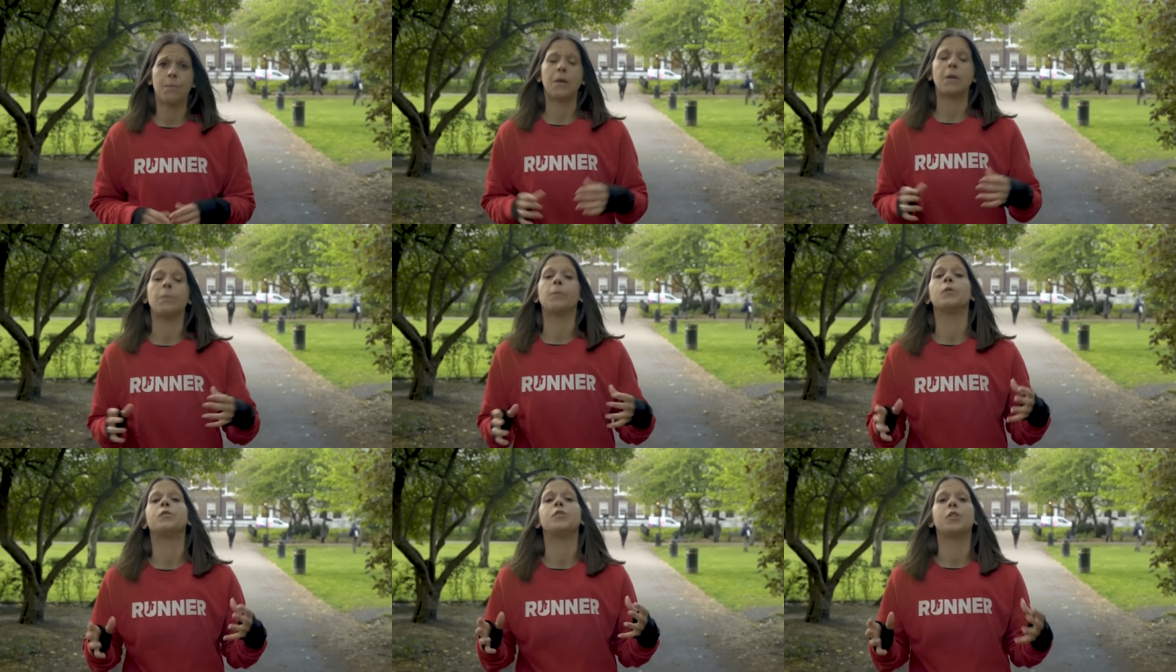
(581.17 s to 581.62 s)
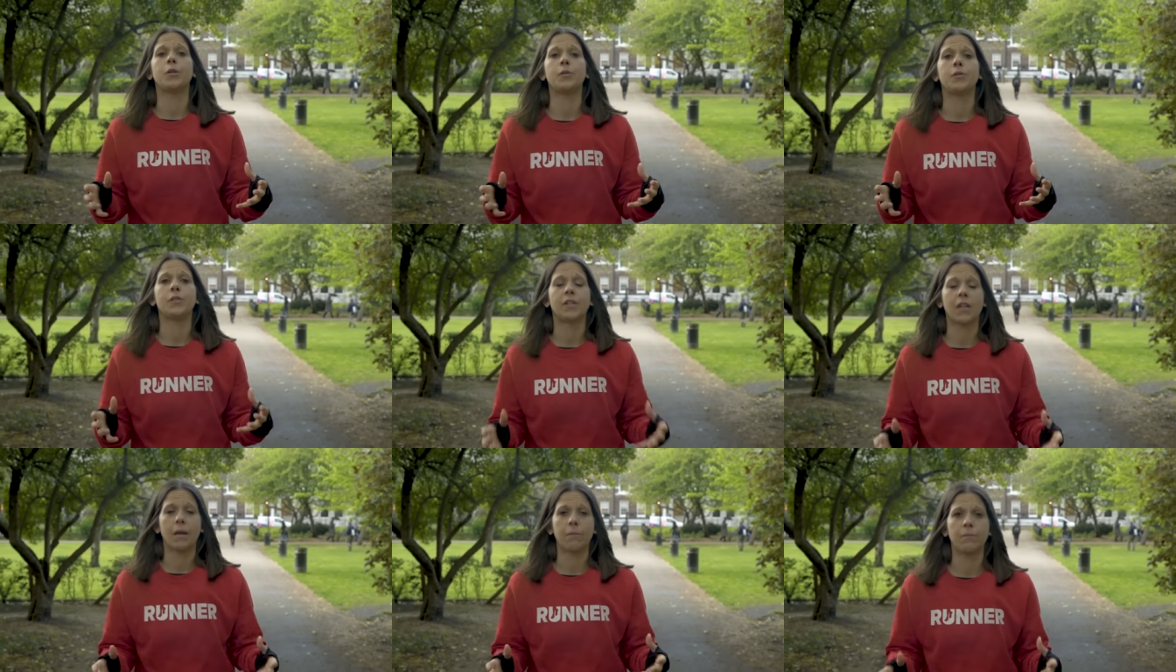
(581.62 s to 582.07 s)
People do
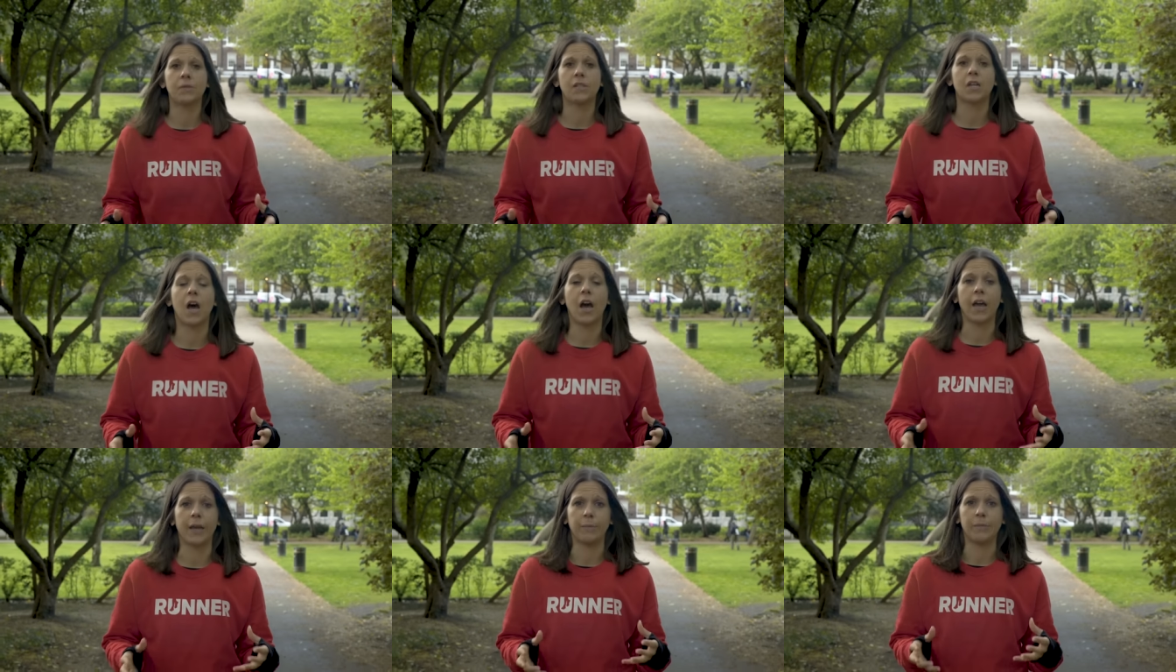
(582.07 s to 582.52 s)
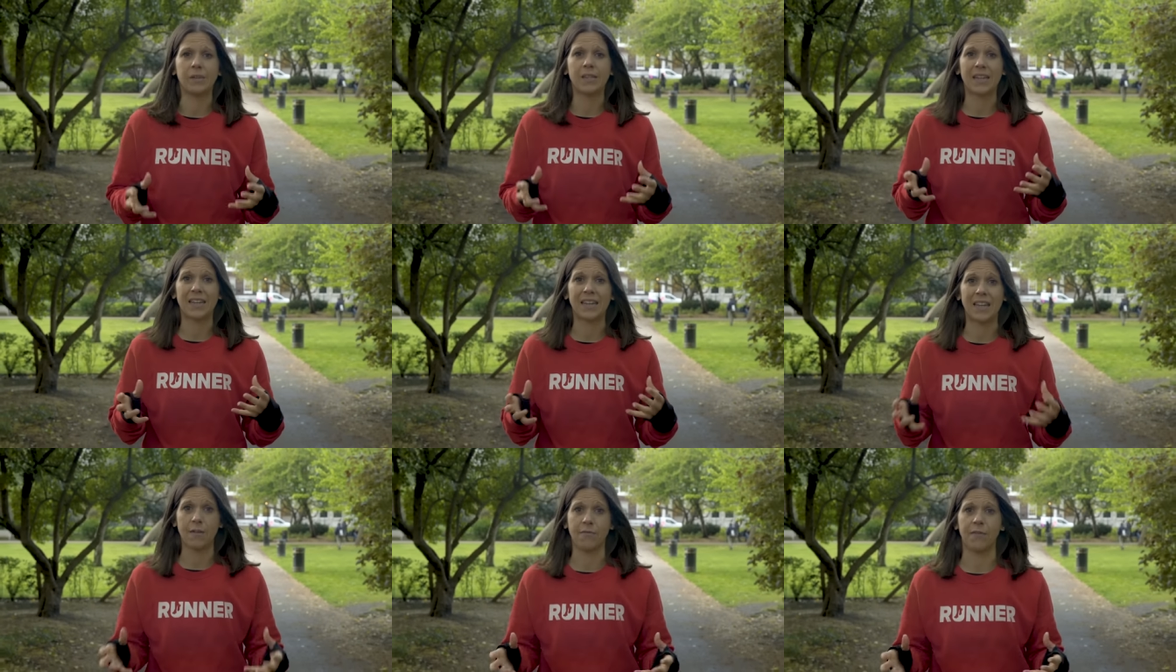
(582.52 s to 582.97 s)
sometimes
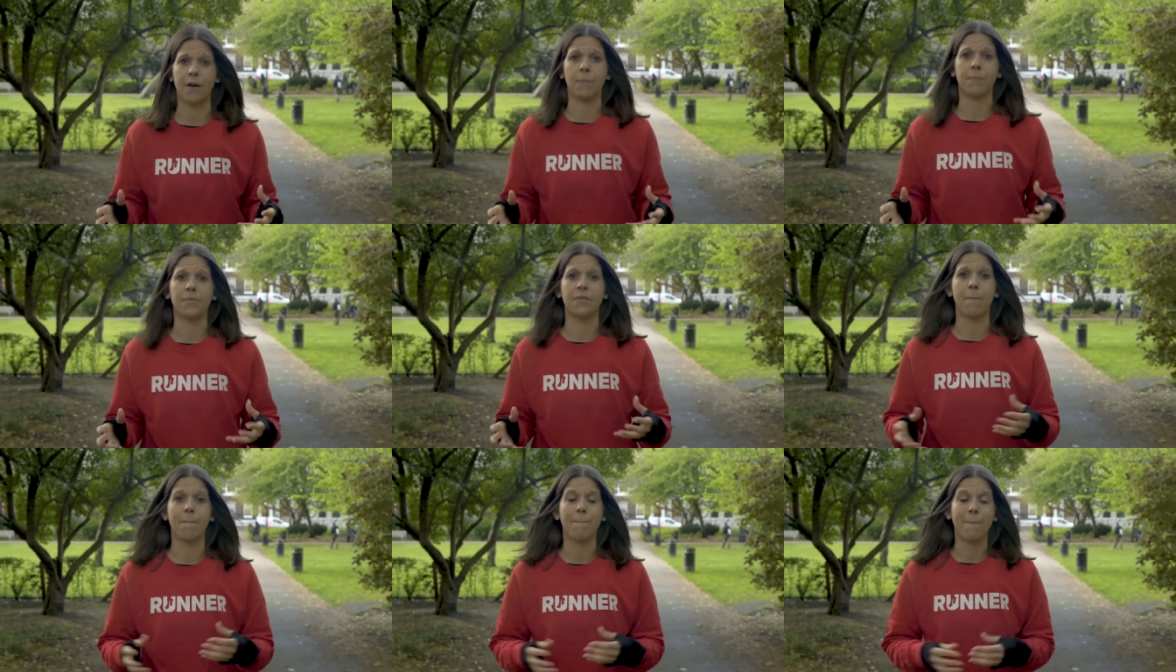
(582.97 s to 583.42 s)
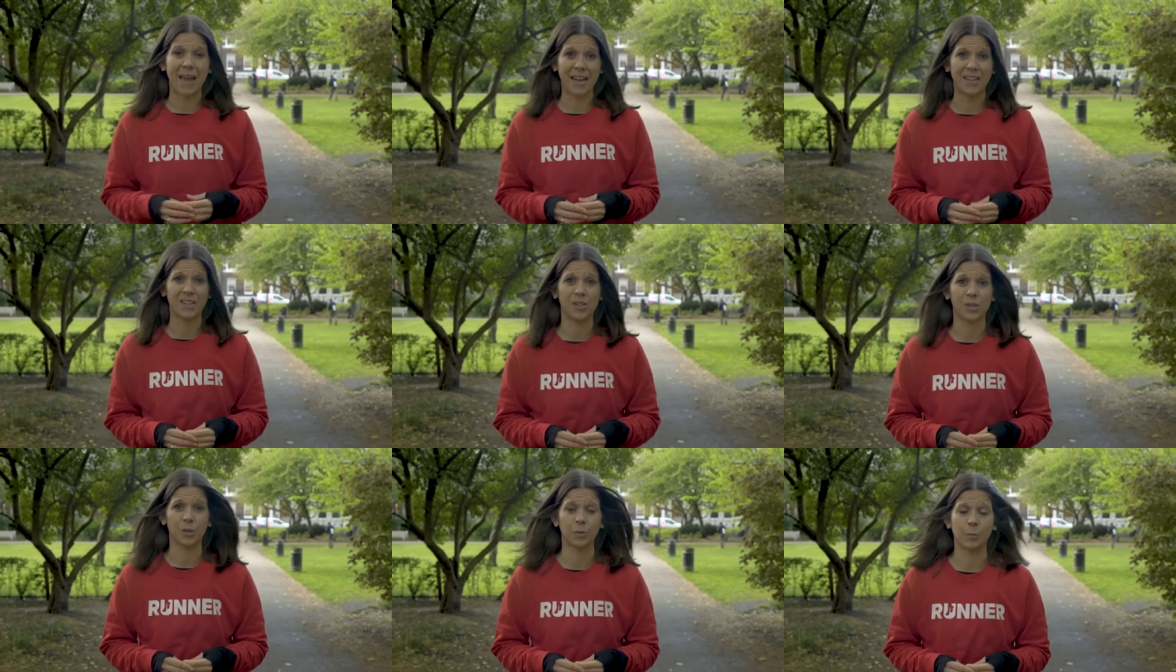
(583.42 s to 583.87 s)
give up the
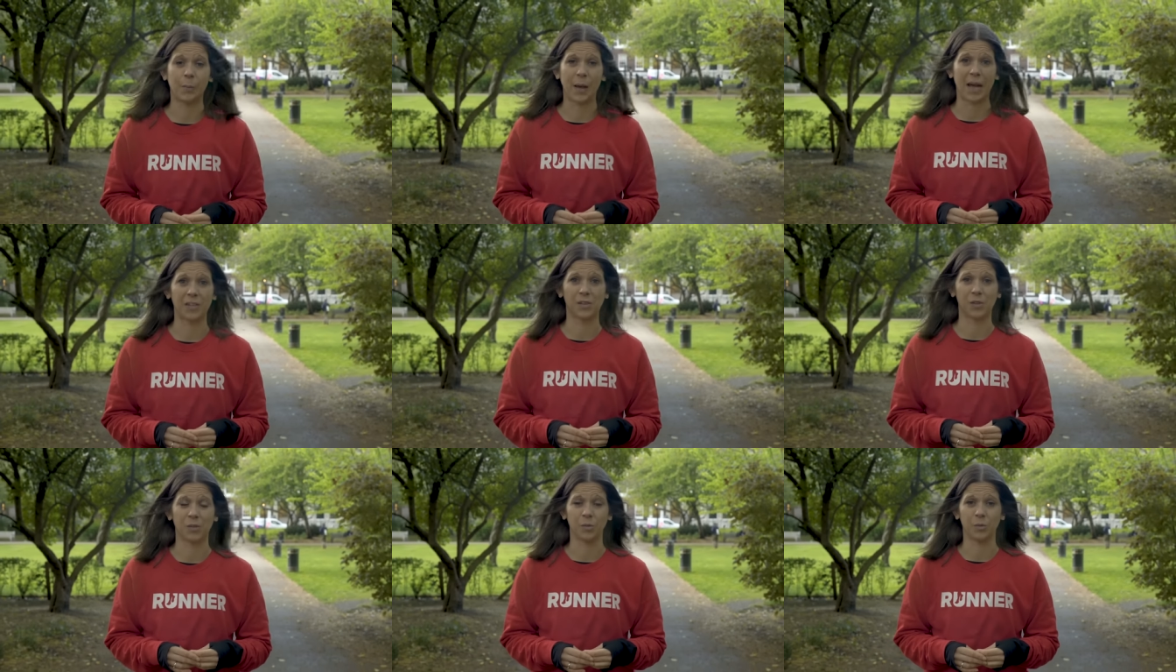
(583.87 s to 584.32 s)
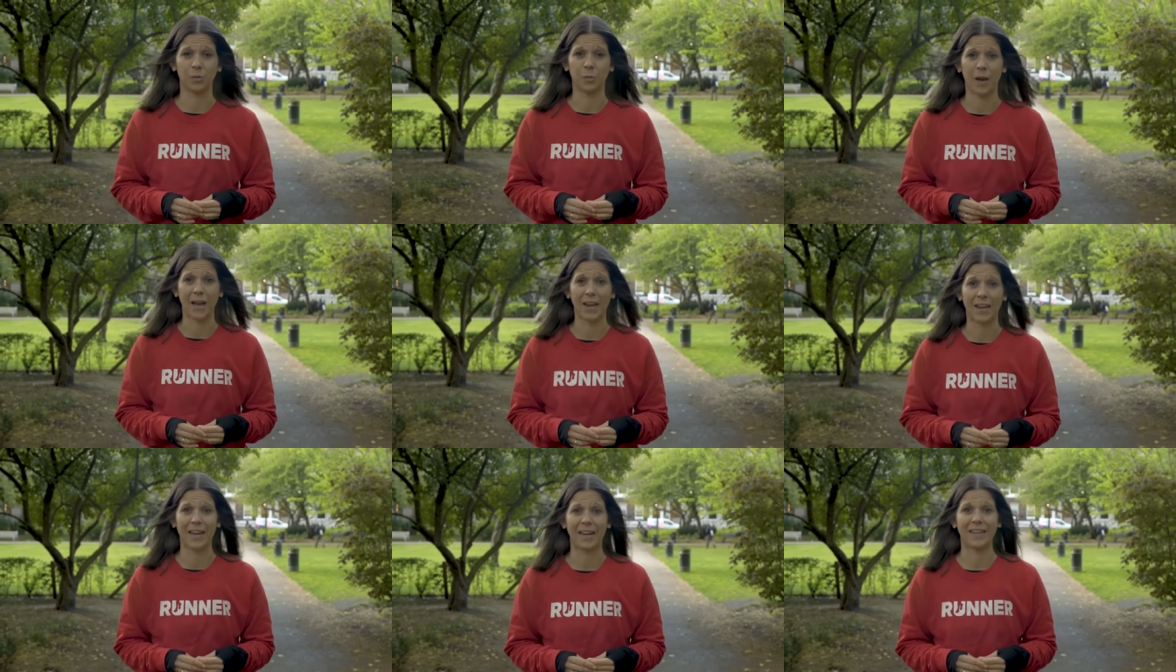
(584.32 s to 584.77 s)
mental battle
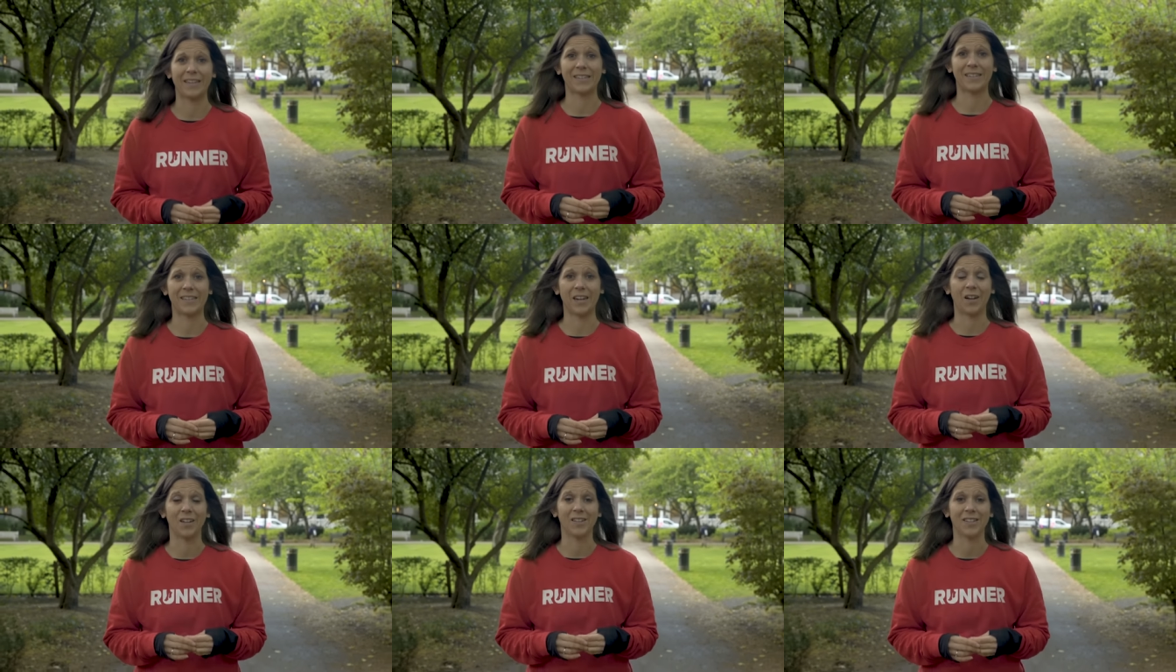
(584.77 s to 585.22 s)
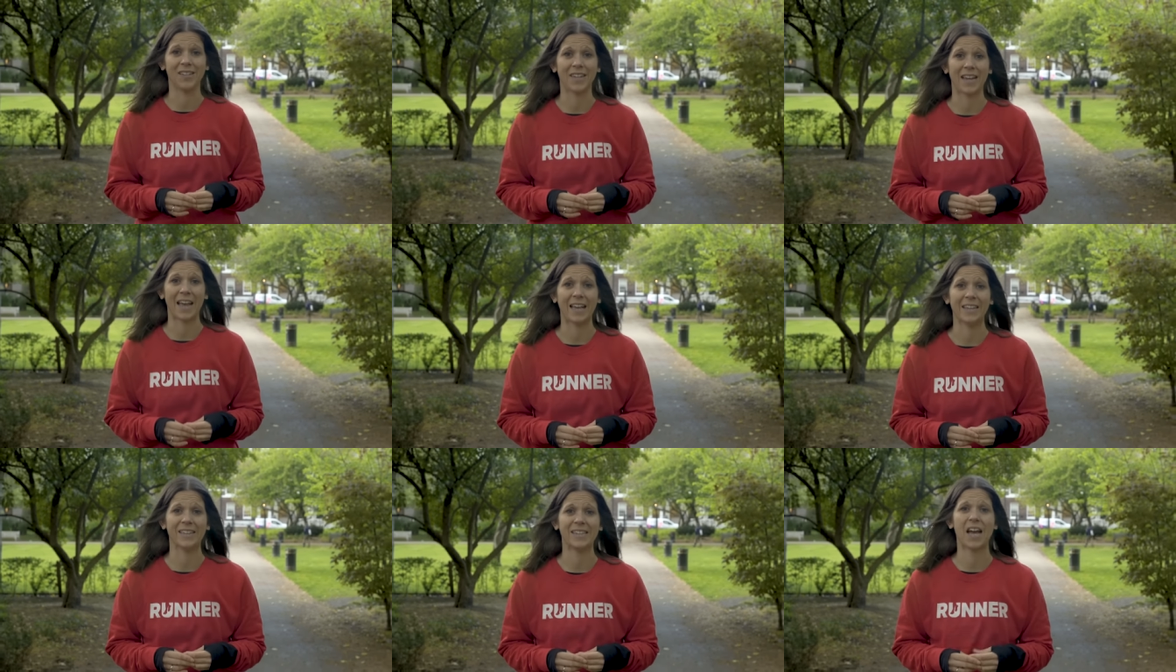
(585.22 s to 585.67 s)
when it starts to get